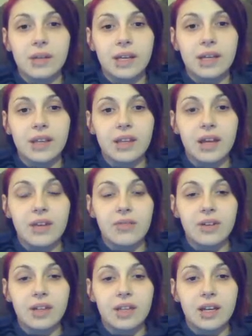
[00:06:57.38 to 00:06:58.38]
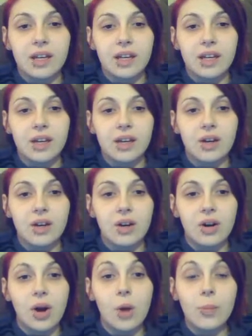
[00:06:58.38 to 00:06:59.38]
being that everything,
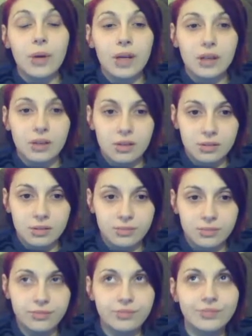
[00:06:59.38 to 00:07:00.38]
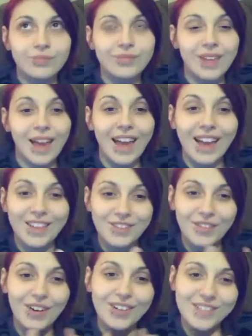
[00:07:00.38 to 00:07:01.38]
hoping, as
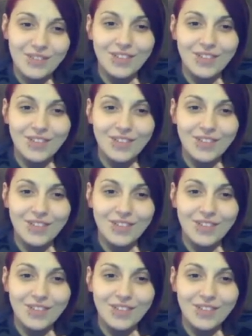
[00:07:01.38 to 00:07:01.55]
far as